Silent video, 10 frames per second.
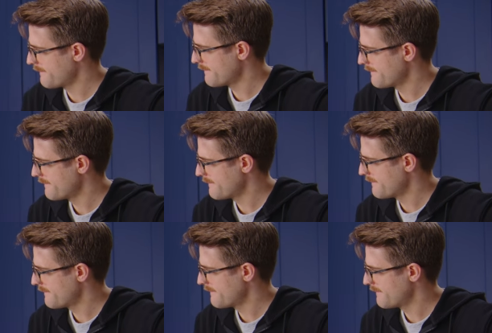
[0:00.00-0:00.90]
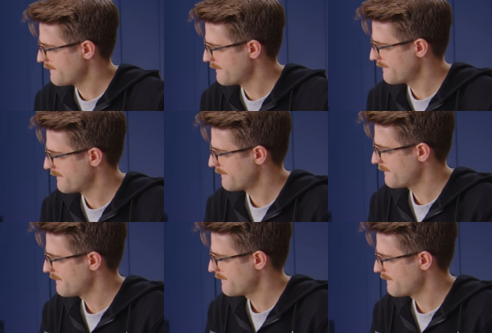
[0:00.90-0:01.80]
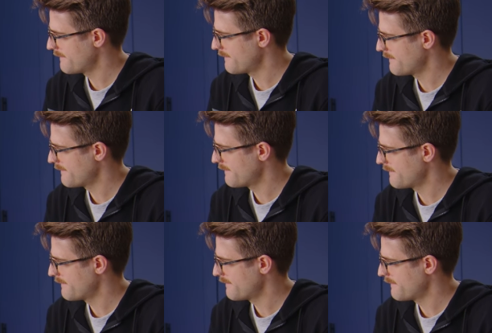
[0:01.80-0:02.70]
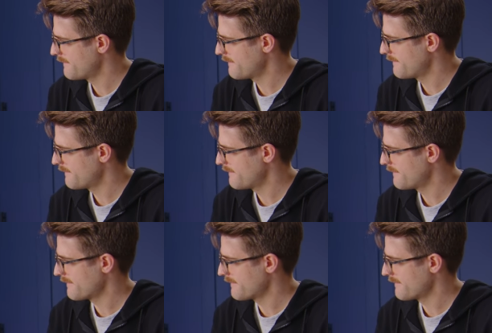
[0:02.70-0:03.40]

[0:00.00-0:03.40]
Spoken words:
(silence)